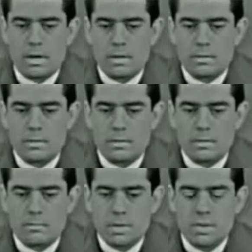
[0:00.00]
And
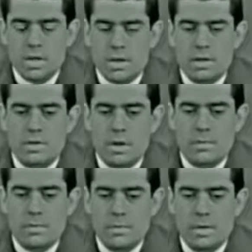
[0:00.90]
Mrs. Kennedy
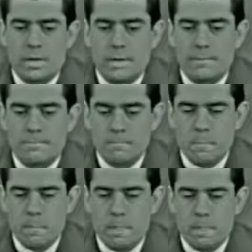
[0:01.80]
stood up immediately.
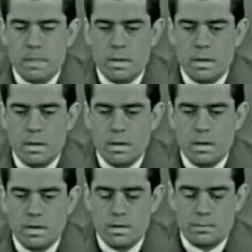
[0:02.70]

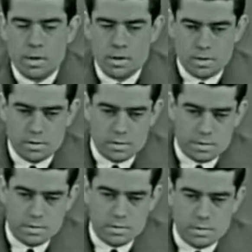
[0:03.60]
The President
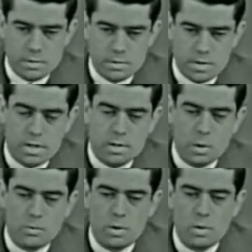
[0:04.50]

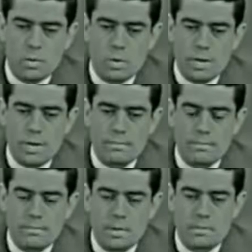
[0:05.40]
leaned over her
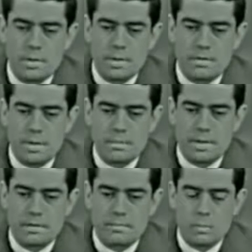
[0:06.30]
way. It appeared that
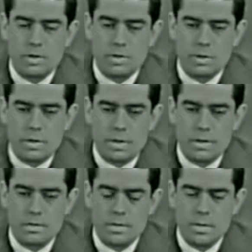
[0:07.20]
he might have brushed her
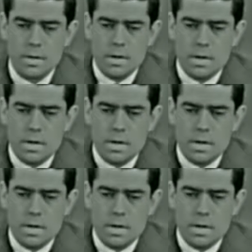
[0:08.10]
legs.